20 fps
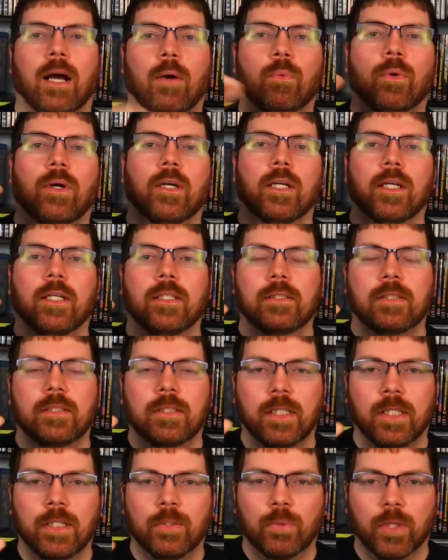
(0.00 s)
I want to
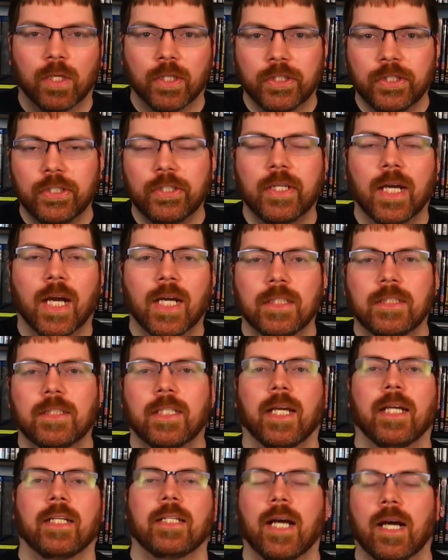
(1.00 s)
see what you guys
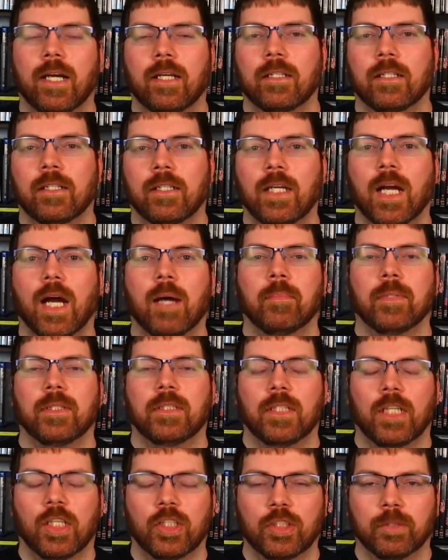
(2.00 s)
say down in the comment
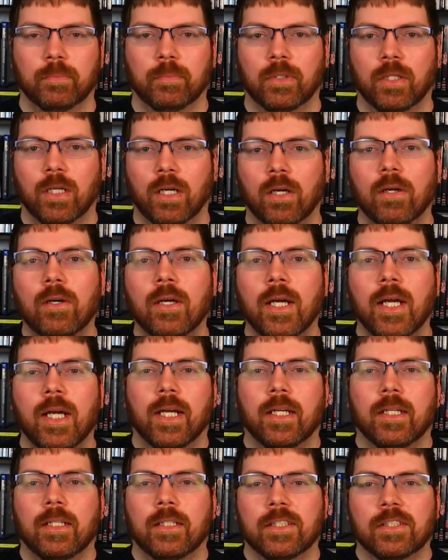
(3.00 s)
section below.
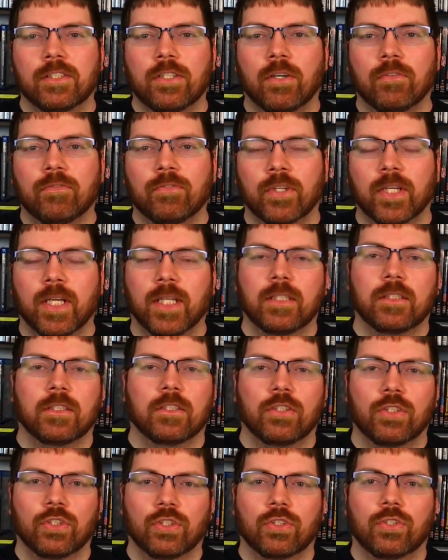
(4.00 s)
And, and don't forget to
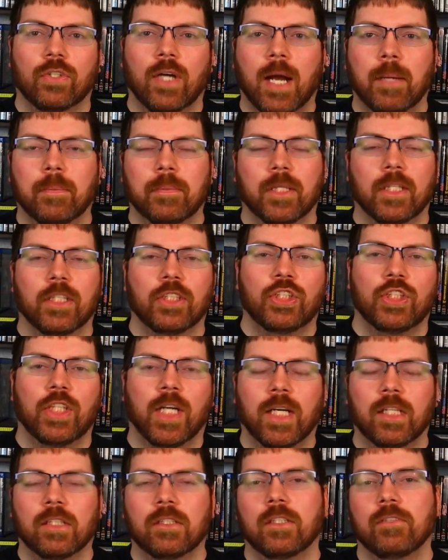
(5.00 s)
subscribe to this
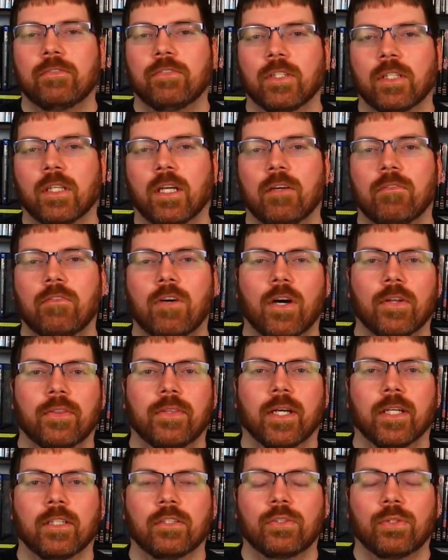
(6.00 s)
channel if you love all
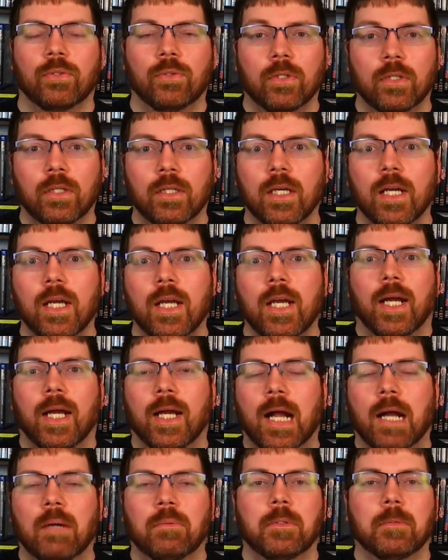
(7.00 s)
things horror. And
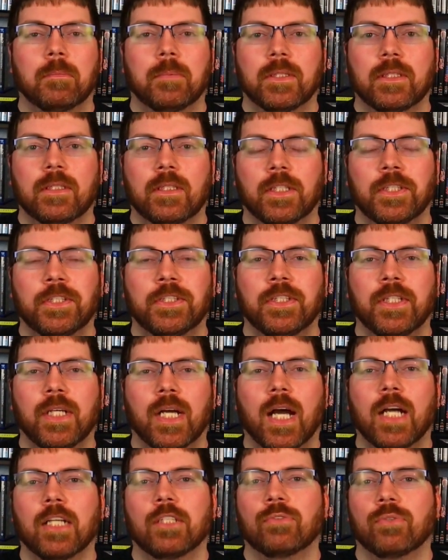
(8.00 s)
I will be seeing you
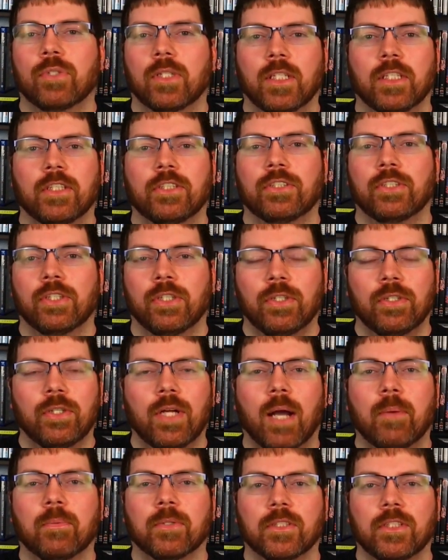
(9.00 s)
guys really soon.
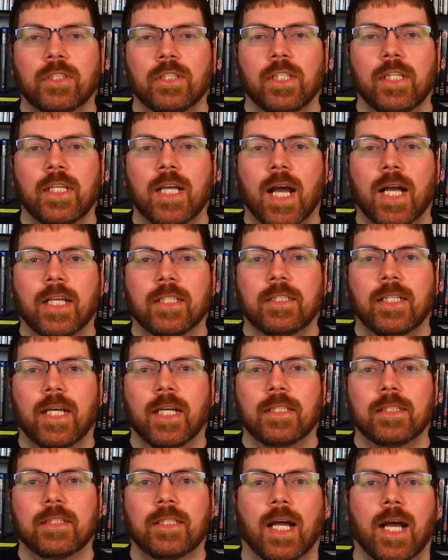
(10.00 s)
I will see you guys
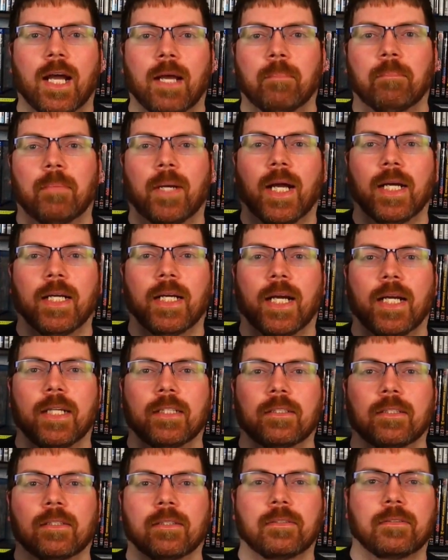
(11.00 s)
next time. Bye,
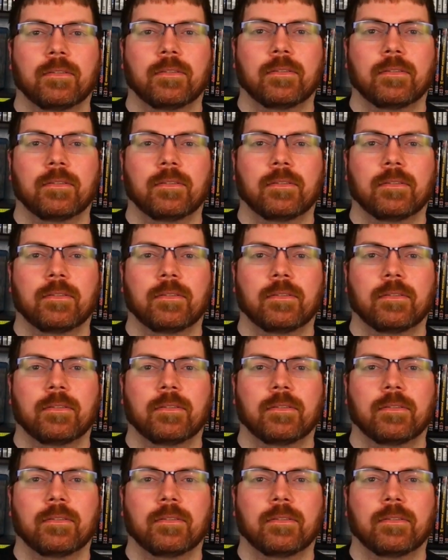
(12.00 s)
guys.